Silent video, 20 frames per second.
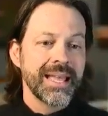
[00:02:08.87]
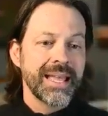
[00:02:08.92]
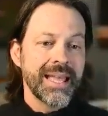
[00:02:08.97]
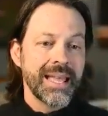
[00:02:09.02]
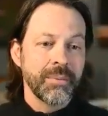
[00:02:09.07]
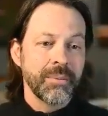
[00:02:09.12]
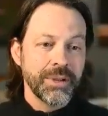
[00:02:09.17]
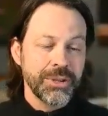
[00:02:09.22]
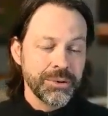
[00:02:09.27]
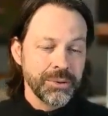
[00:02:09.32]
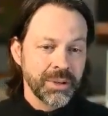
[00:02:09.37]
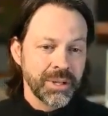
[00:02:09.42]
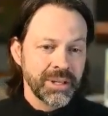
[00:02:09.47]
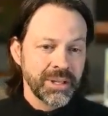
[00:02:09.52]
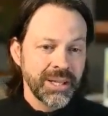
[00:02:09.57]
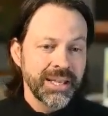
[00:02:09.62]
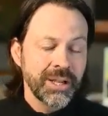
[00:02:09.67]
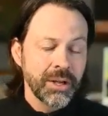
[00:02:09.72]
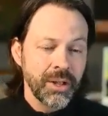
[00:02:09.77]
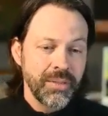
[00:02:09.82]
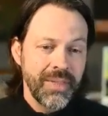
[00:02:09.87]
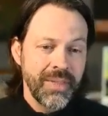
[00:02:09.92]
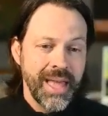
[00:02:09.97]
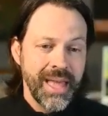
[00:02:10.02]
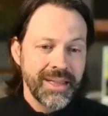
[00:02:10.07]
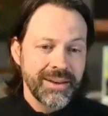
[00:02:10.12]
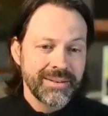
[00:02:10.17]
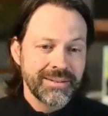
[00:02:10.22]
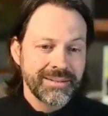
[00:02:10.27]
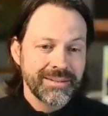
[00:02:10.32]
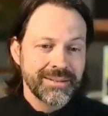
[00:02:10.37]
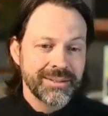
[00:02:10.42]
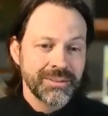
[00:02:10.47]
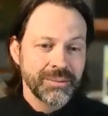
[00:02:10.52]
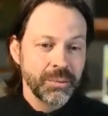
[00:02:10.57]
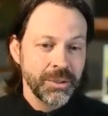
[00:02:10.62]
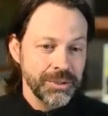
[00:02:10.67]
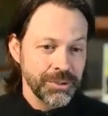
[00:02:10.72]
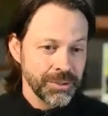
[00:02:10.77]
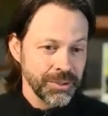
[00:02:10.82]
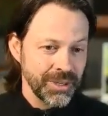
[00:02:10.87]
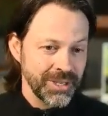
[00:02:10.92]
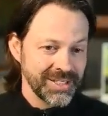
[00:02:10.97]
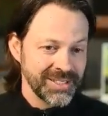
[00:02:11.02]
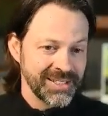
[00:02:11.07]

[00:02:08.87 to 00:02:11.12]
And when you click on that, what you're gonna